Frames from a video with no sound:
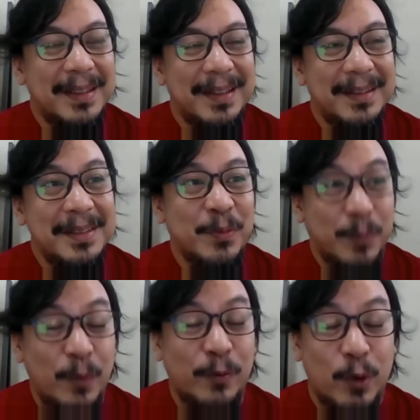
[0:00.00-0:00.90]
is
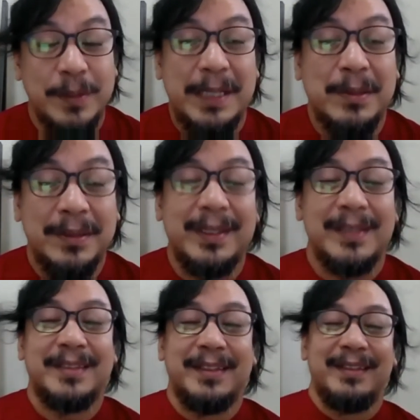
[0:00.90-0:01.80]
of course a
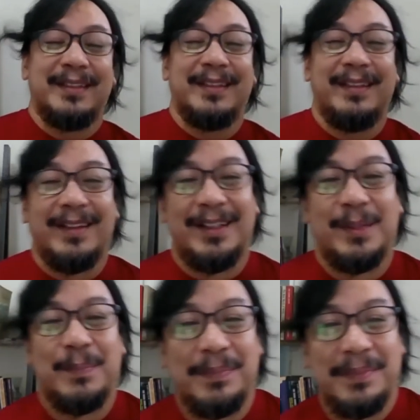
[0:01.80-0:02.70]
contested
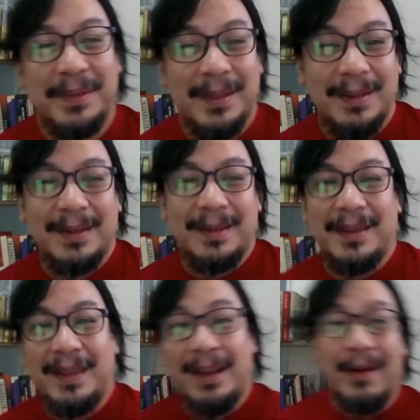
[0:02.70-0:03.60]
area